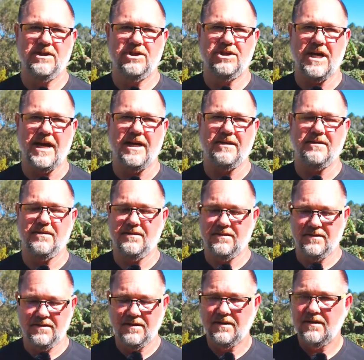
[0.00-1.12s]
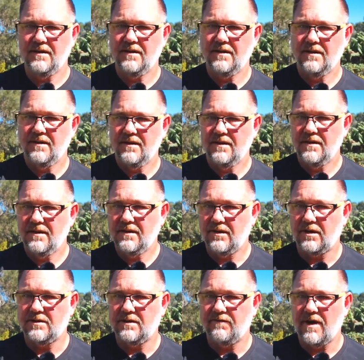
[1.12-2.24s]
chat.
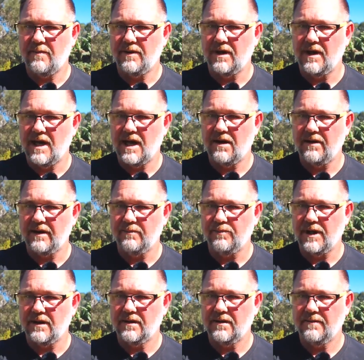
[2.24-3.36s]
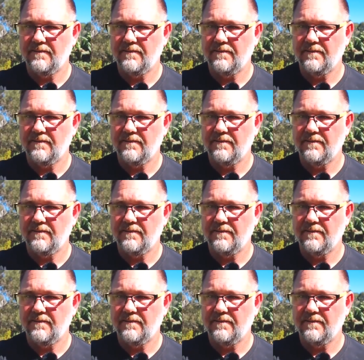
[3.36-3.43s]
Lots of umming and ahhing, but